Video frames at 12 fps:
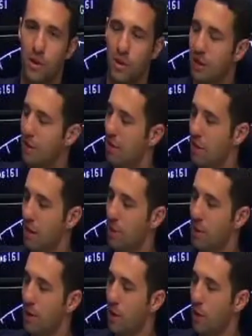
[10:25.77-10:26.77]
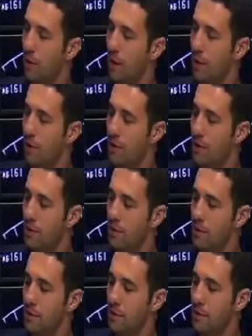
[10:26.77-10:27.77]
This is going to be a go around.
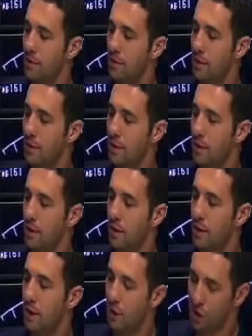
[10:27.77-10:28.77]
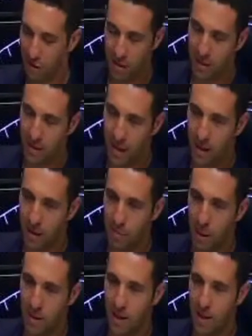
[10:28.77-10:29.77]
I just stick that
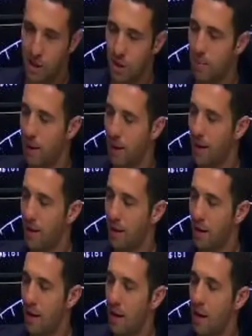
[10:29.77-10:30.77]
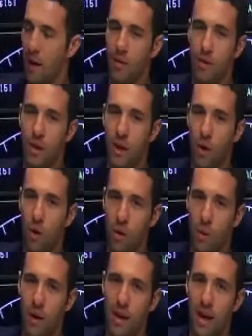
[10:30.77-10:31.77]
expectation in my head. If you get all the
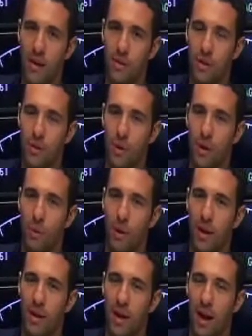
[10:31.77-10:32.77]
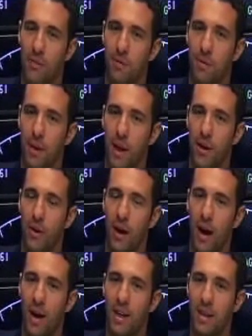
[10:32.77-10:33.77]
way down to the runway at flare
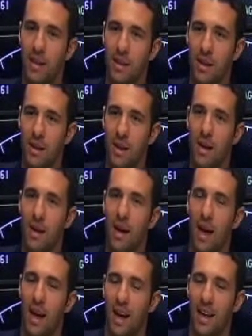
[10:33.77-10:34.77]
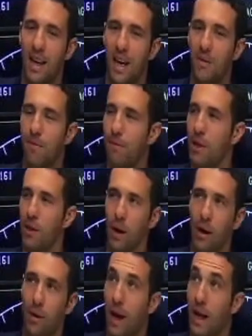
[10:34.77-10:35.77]
height and I can't figure
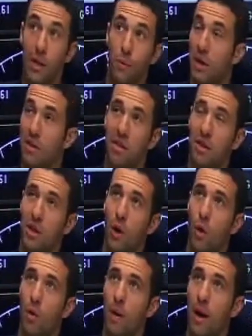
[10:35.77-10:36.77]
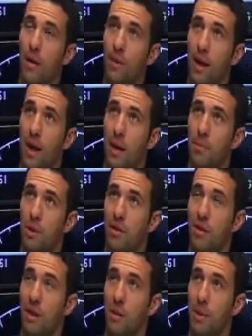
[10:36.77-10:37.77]
out any reason to go around, then I'm just
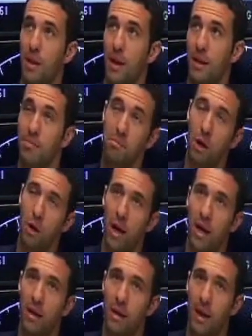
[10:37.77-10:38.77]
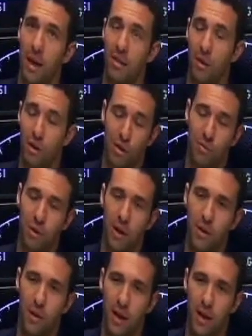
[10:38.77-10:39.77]
going to be like, okay, I guess I'll just
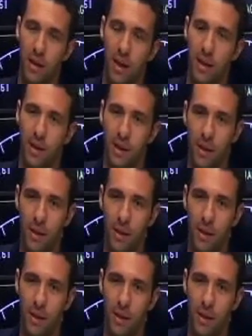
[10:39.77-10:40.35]
flare then and land.